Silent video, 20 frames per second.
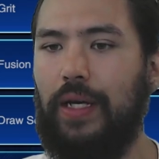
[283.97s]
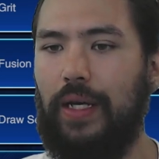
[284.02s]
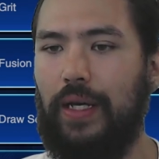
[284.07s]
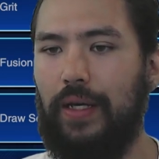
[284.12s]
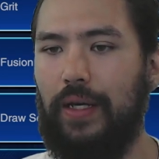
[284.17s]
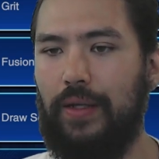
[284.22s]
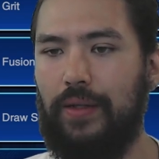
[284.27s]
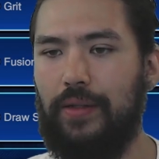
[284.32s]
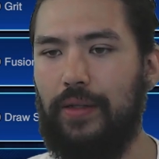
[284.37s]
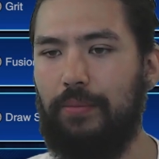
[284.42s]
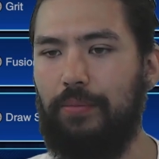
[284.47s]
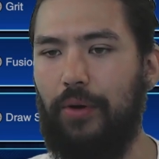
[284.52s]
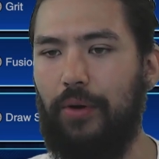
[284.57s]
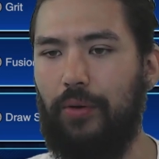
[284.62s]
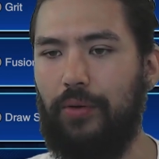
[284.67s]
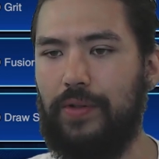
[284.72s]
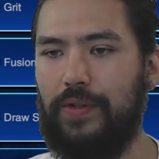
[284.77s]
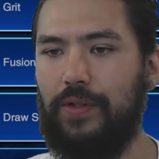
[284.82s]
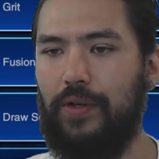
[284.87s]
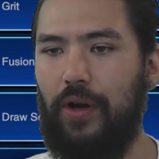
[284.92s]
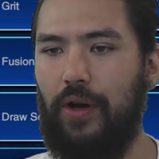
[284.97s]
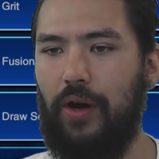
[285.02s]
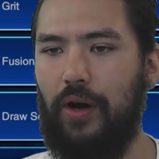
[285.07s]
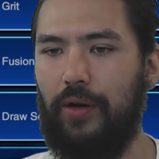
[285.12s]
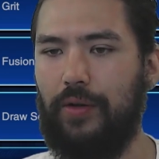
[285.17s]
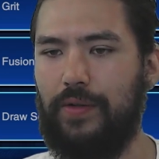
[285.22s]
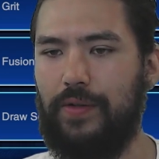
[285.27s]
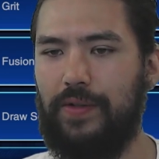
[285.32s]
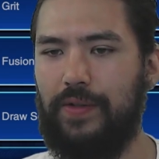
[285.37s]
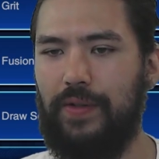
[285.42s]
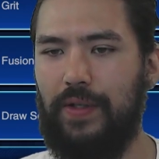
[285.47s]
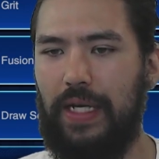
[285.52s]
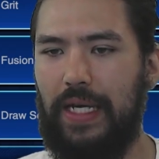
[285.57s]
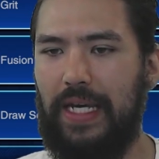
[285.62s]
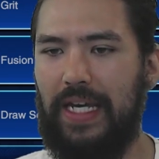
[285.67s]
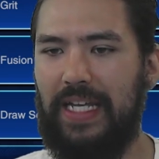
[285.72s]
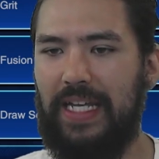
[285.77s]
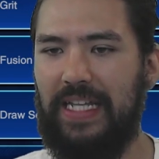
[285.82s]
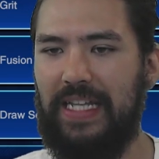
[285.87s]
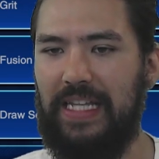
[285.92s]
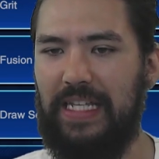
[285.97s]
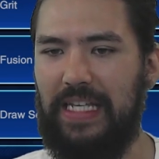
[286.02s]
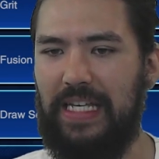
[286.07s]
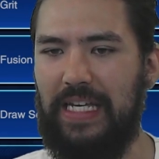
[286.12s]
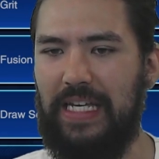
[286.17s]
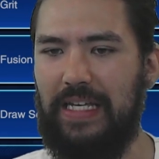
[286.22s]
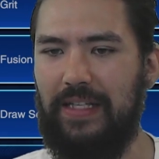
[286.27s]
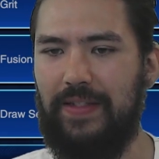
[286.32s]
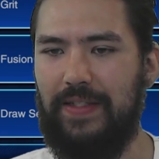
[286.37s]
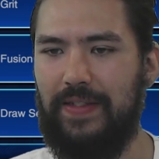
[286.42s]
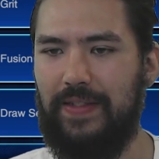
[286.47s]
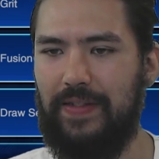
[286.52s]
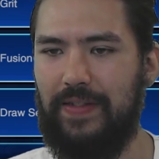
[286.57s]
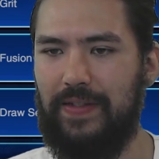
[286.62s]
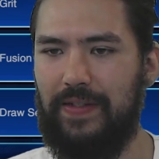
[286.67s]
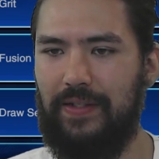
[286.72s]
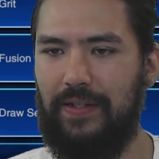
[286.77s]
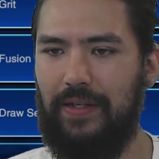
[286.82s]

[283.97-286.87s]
the opponent's cards. Neats.